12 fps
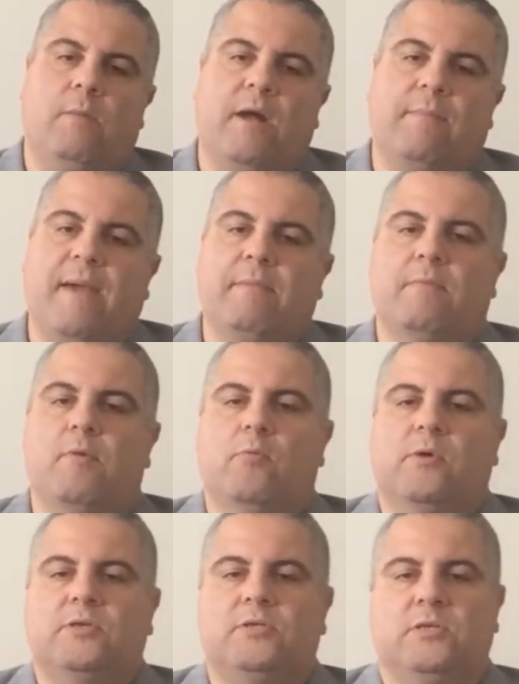among baby
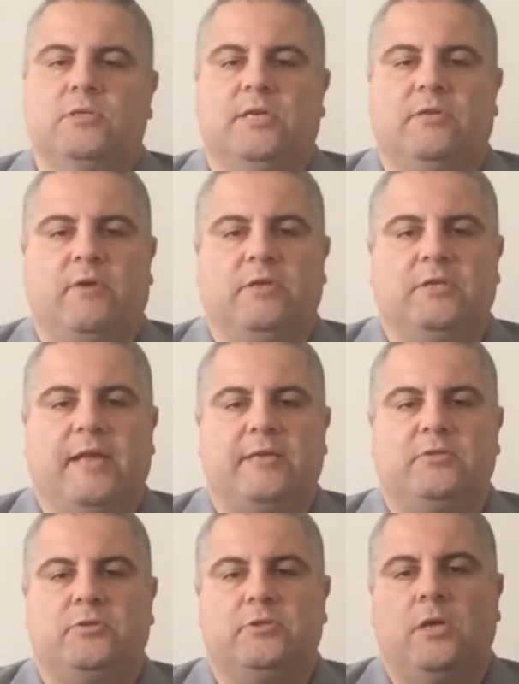boomers and Generation
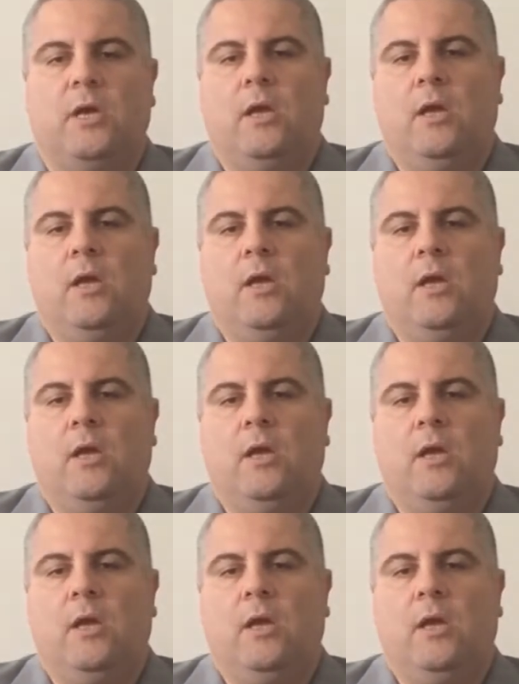Xers